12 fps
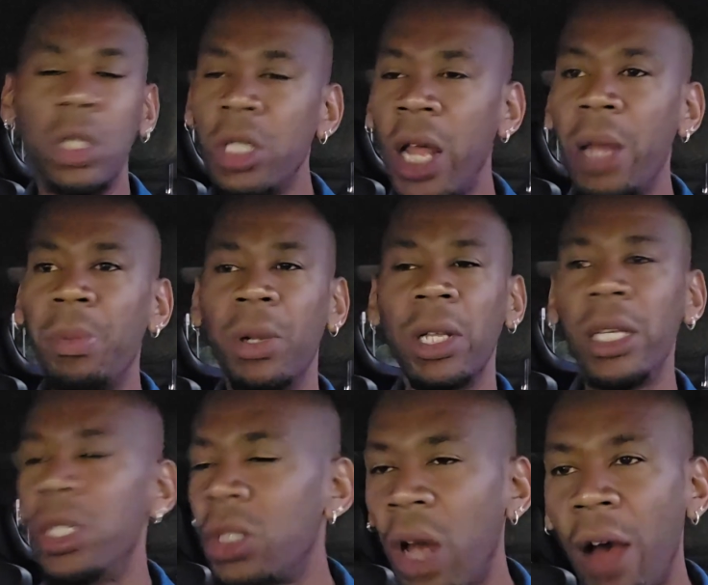just like
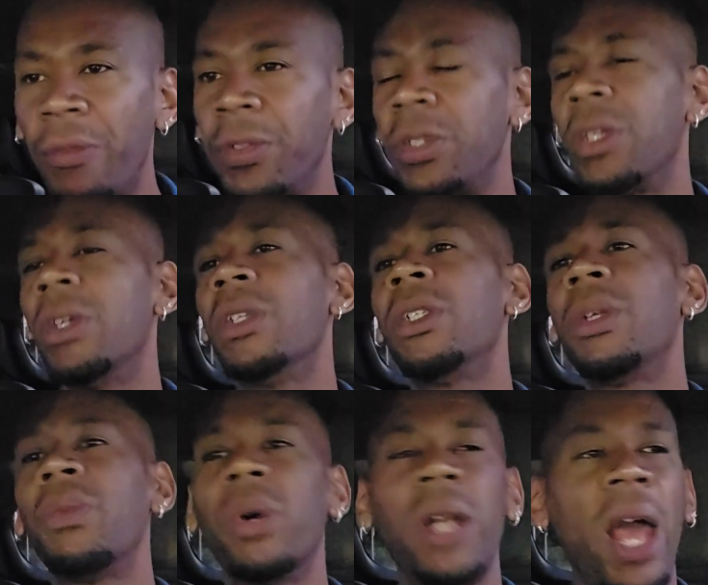police officers
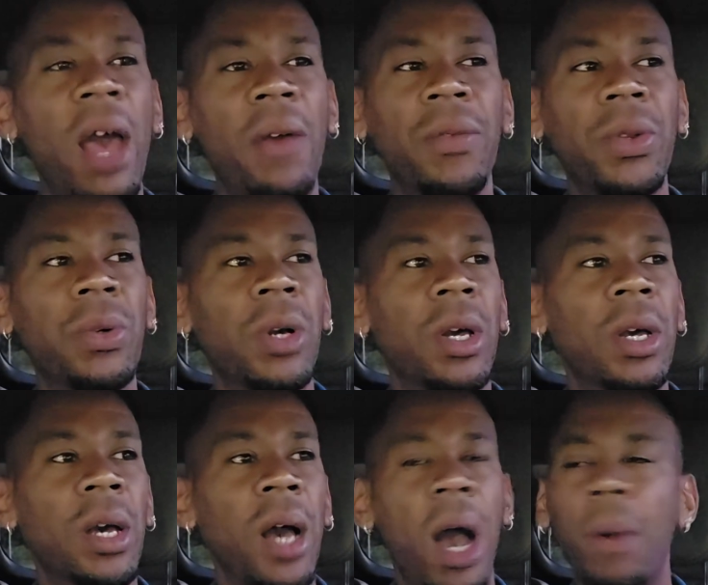and what have you,
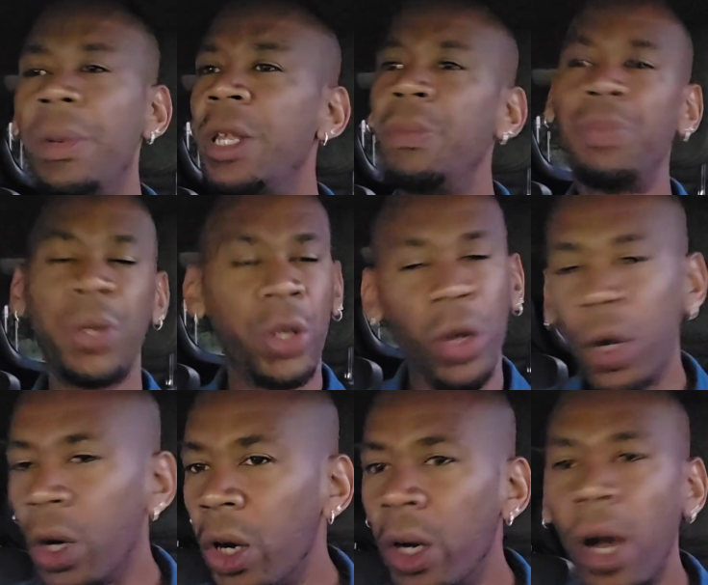how many
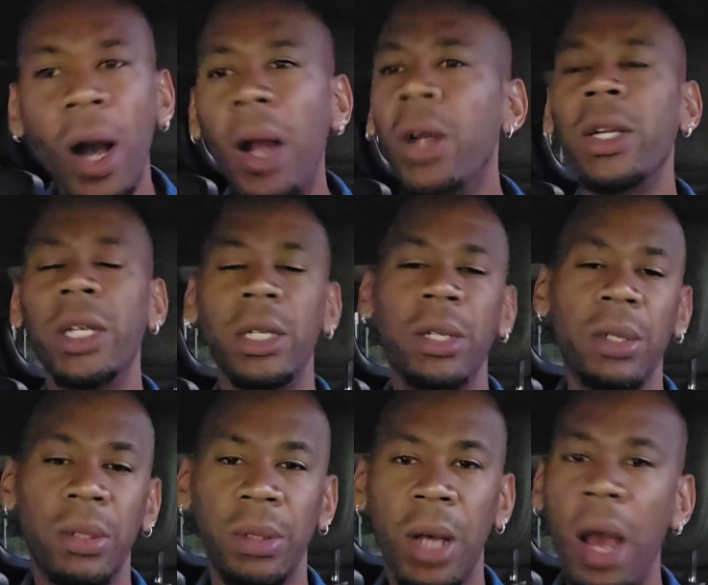pure-hearted,
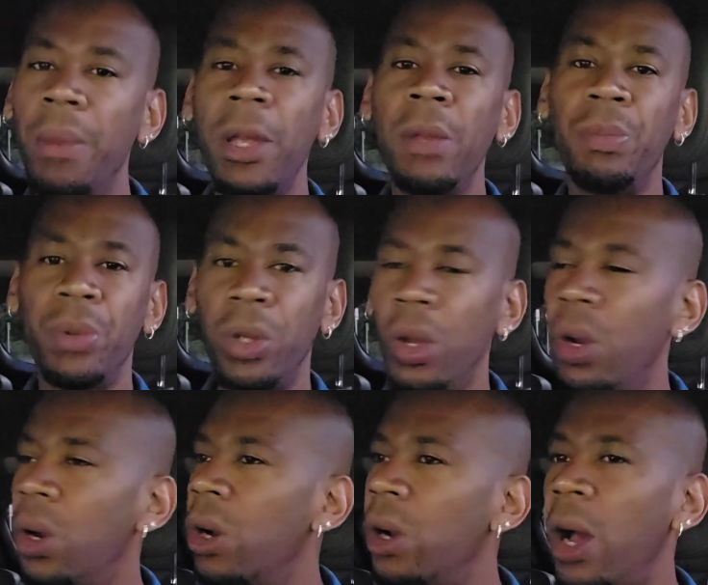having
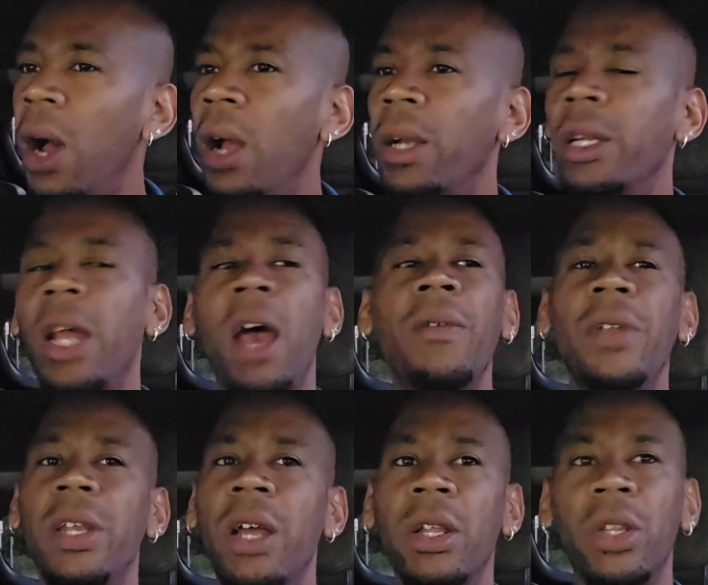
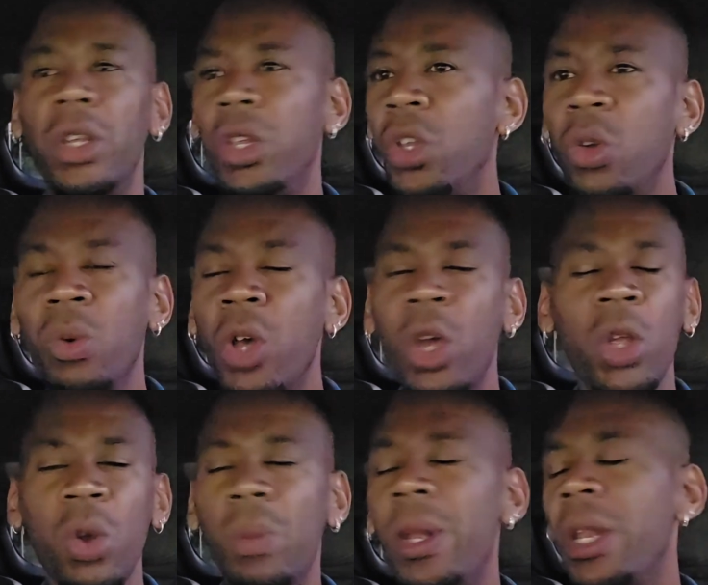the
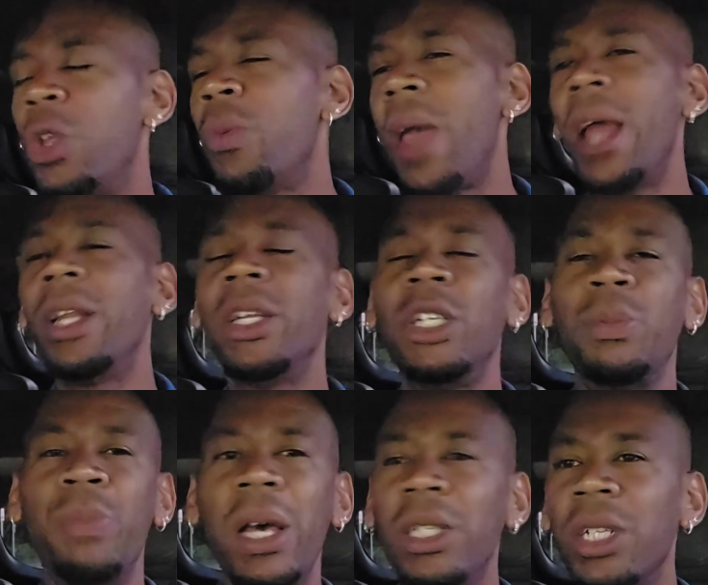humanity's
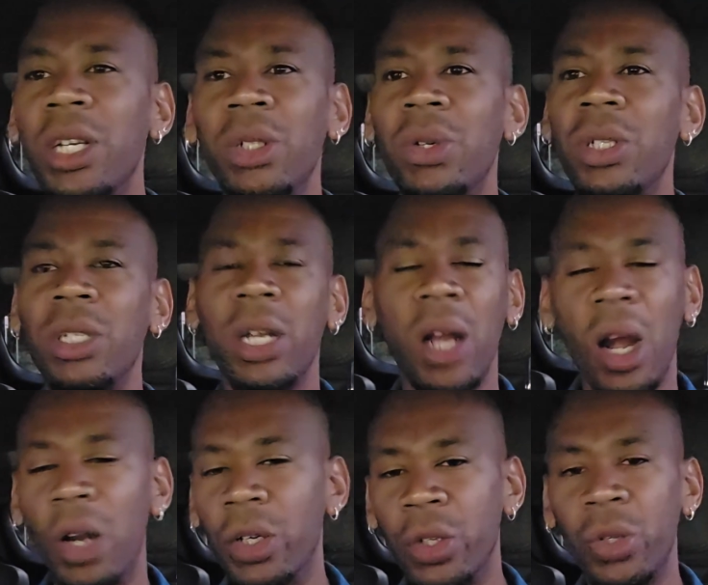best interest at
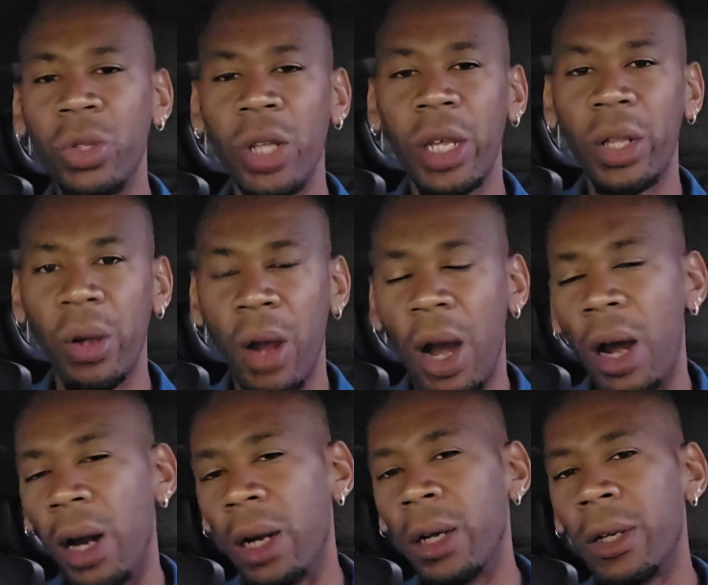heart, do you think there
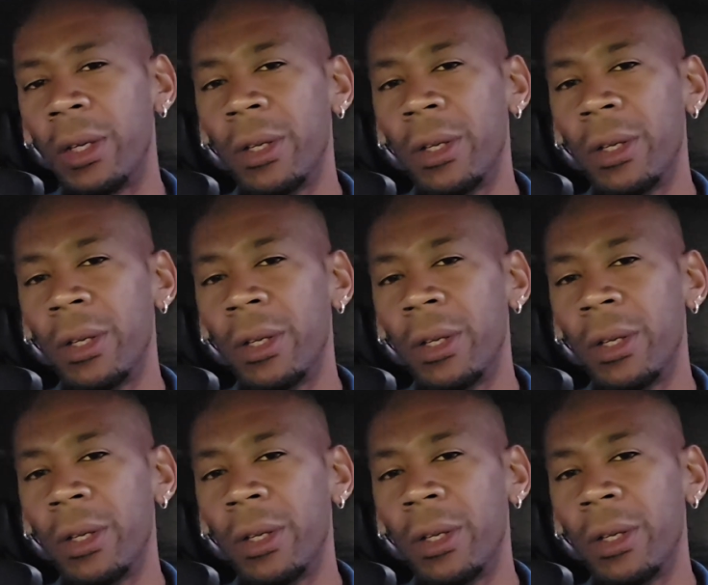are?